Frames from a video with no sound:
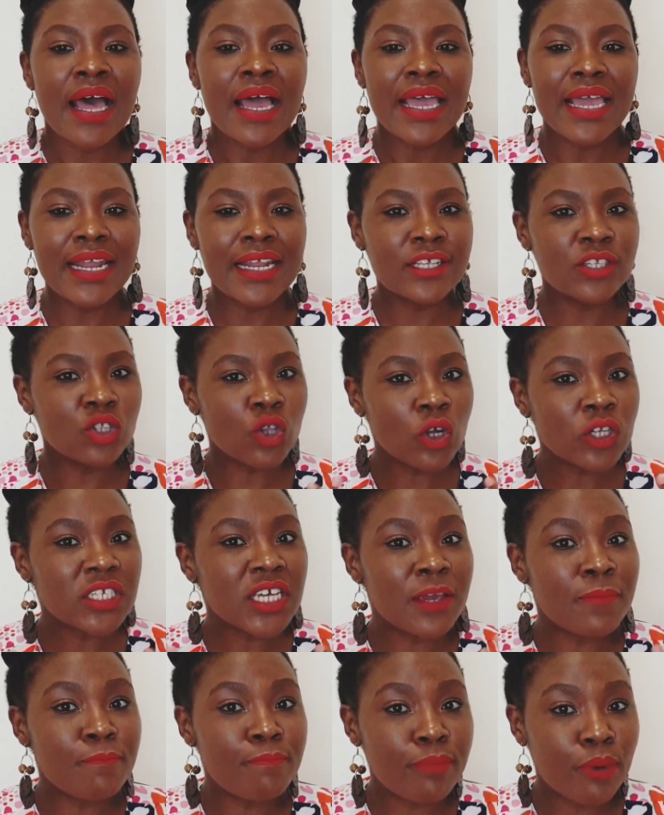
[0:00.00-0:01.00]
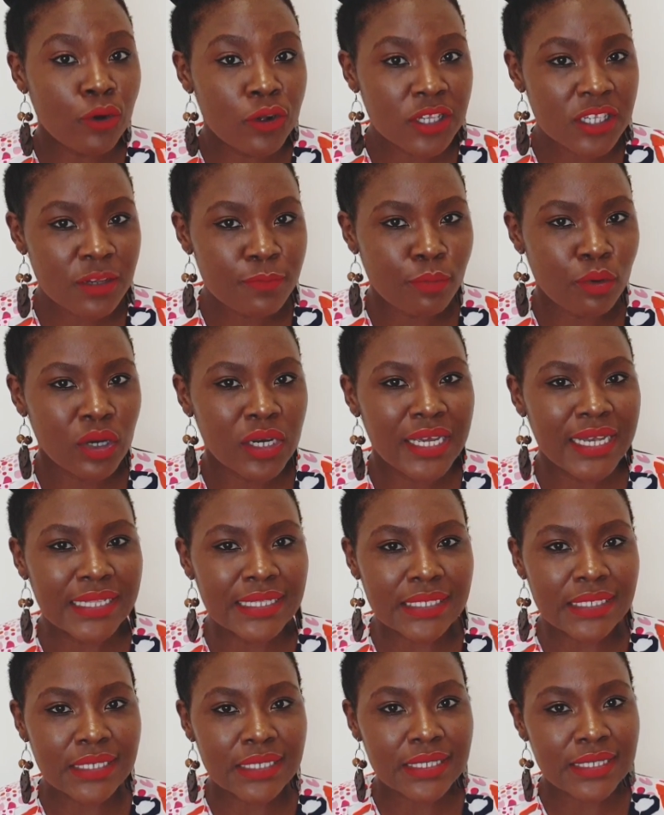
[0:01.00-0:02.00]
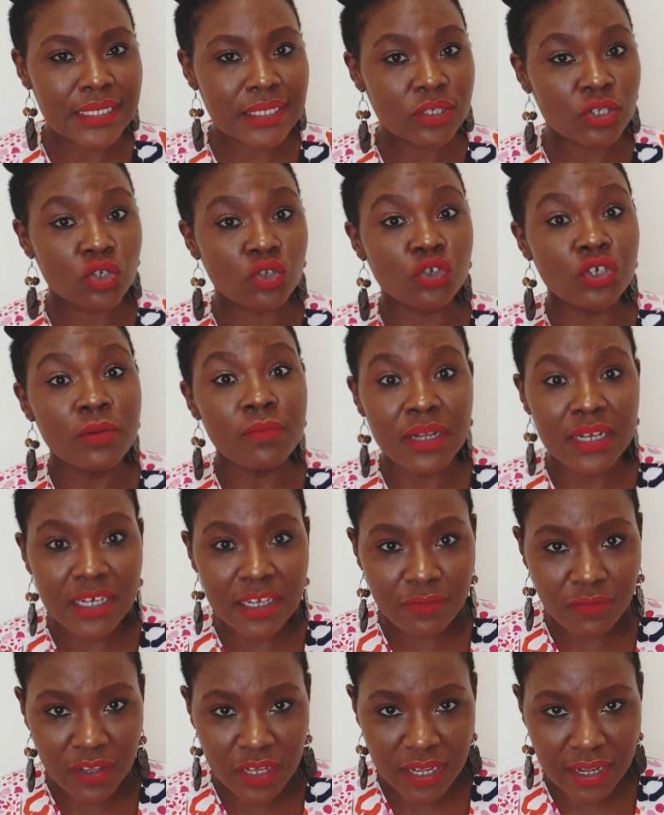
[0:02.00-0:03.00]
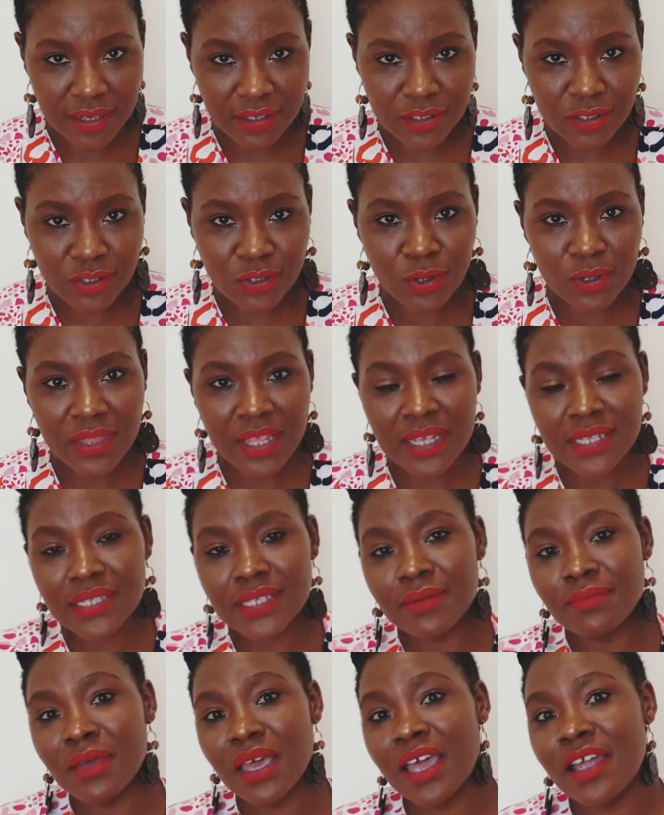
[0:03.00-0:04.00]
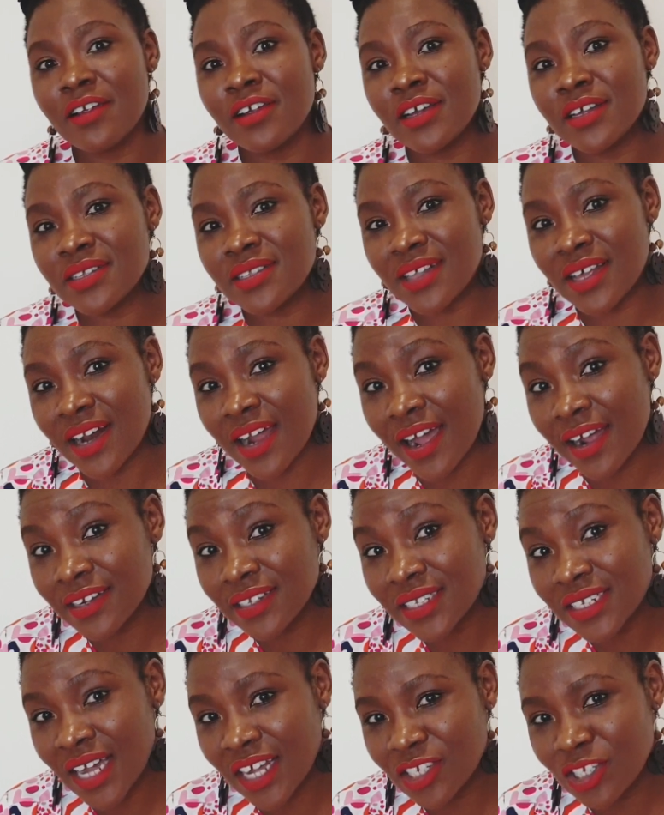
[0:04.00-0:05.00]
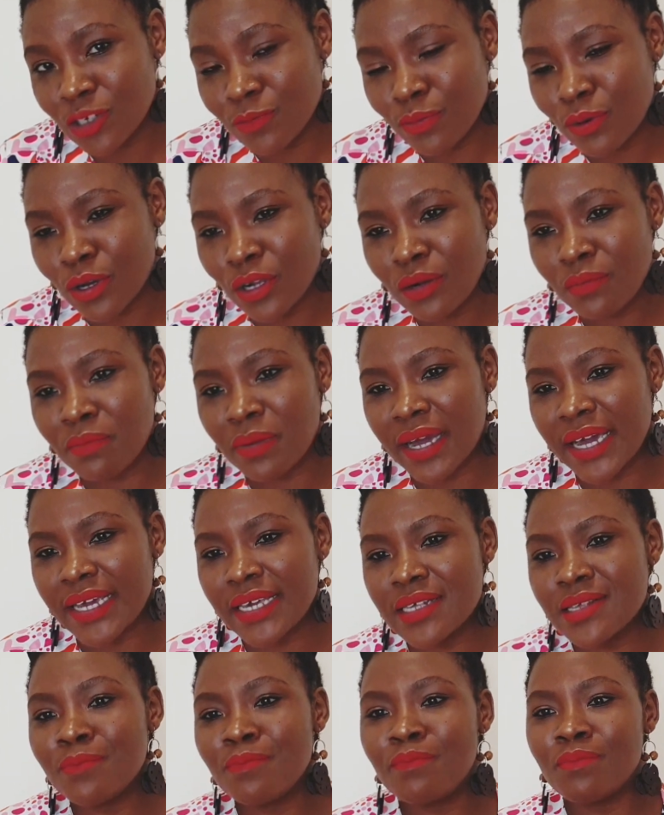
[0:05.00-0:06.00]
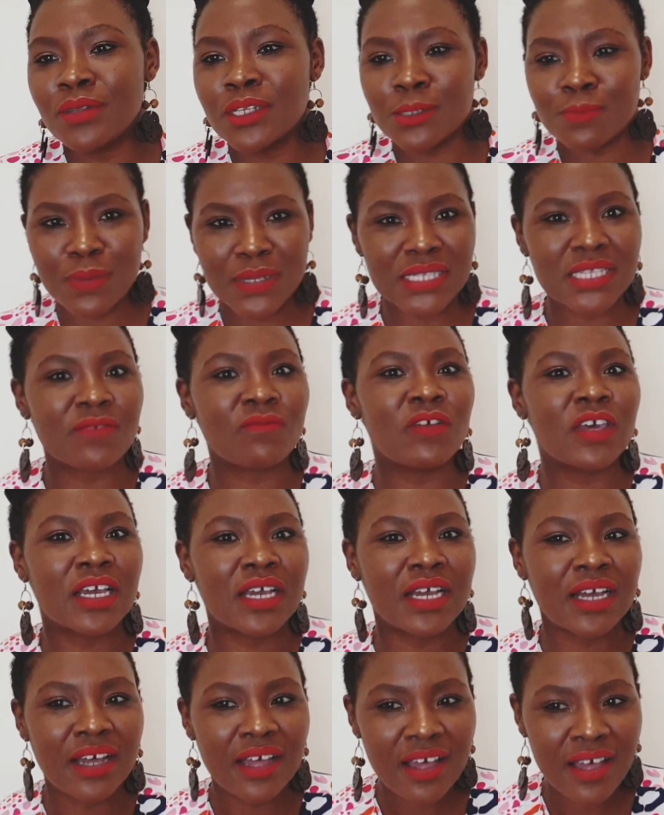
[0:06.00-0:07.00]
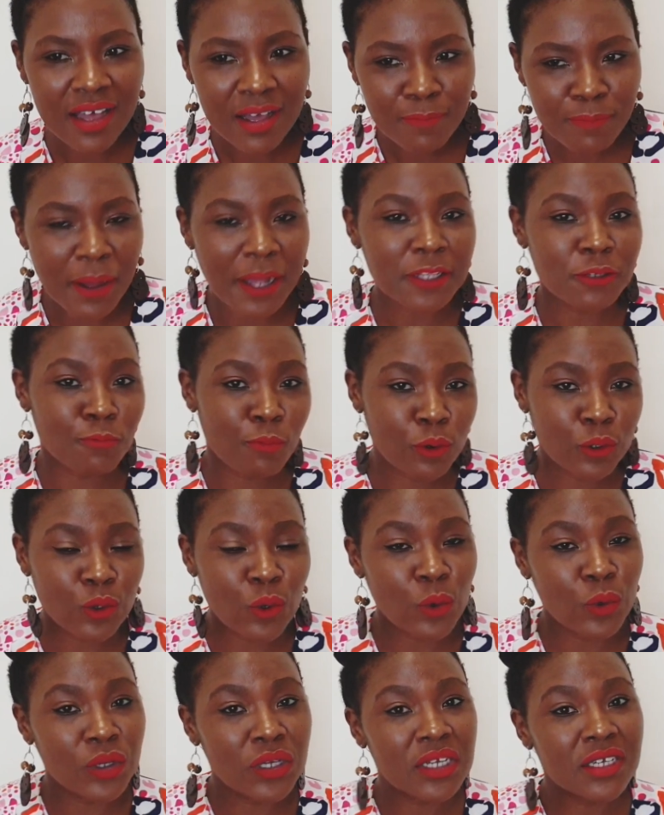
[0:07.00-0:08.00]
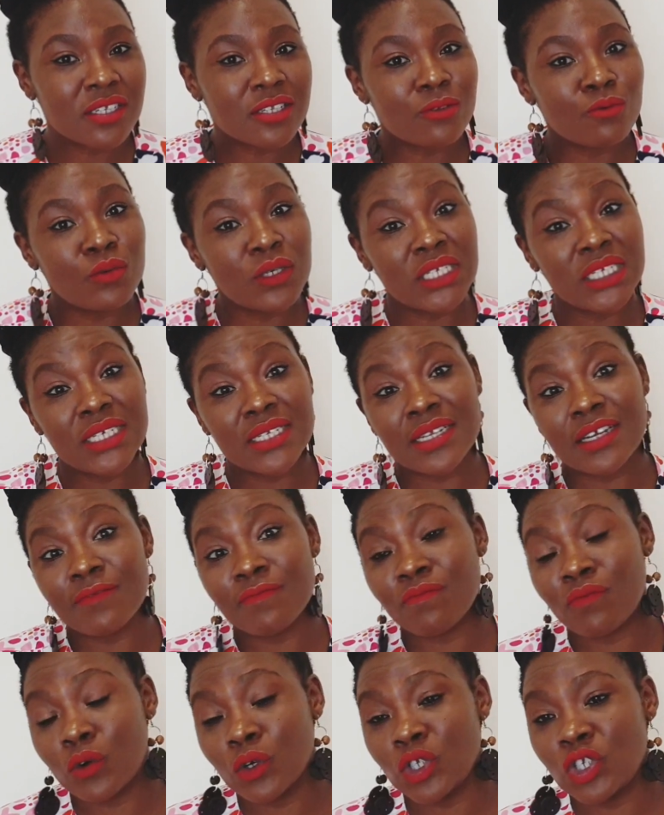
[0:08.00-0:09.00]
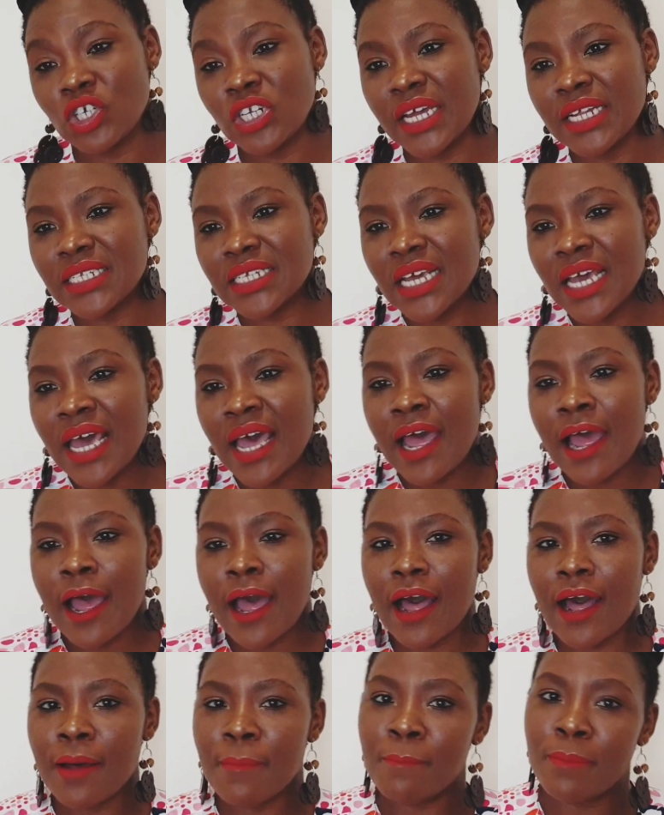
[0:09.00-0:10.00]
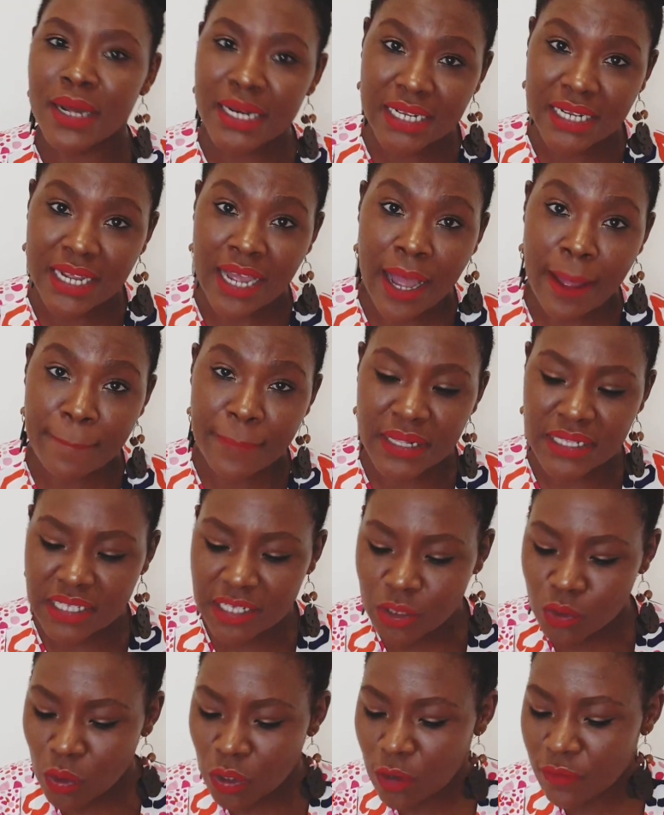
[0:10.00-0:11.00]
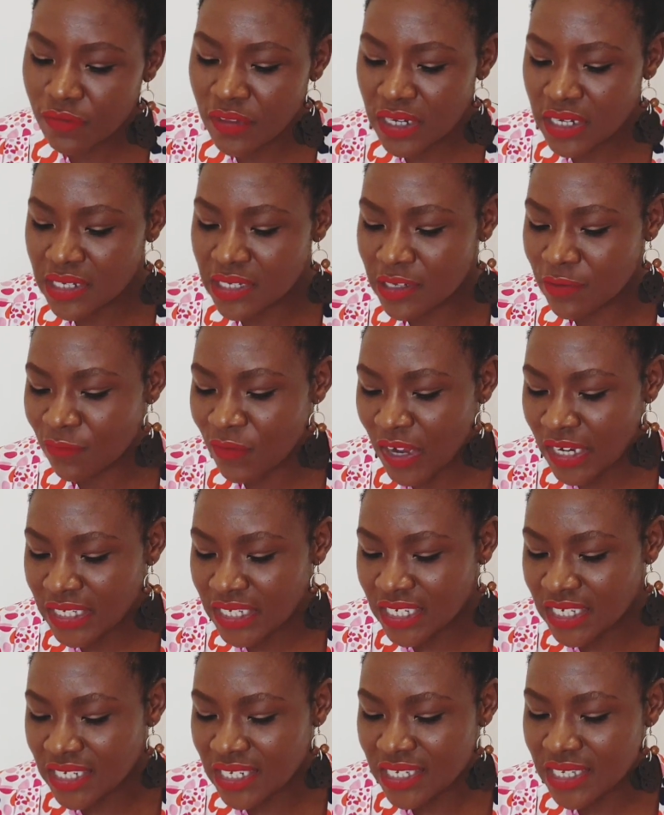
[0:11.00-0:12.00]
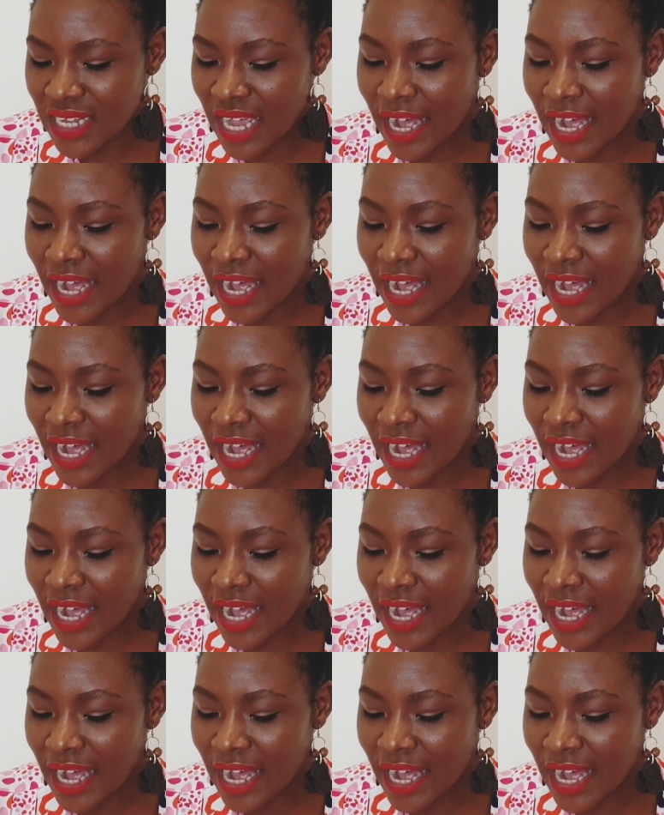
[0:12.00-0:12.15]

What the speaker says: It is not impossible, it's just extremely difficult. So there's some areas that are untouchable by specific passport holders, which is unfortunate, but it happens. It's one of the disadvantages.